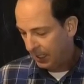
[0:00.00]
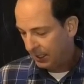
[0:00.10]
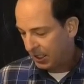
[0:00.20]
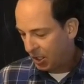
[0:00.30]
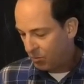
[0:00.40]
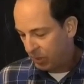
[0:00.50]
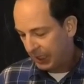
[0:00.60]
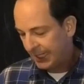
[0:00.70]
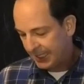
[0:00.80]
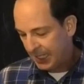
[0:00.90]
The
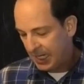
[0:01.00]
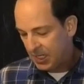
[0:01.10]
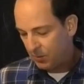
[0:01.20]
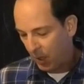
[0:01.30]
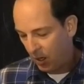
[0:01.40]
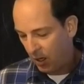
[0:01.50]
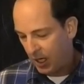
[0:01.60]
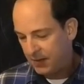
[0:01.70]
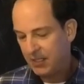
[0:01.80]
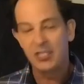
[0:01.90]
complexities
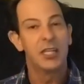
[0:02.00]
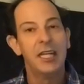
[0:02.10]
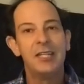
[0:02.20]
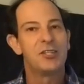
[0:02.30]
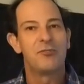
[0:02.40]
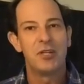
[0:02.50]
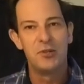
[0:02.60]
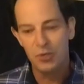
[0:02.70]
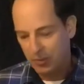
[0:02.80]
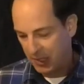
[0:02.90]
behind the scenes are
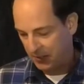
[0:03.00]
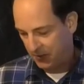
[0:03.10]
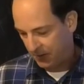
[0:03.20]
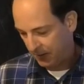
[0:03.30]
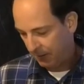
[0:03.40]
enormous.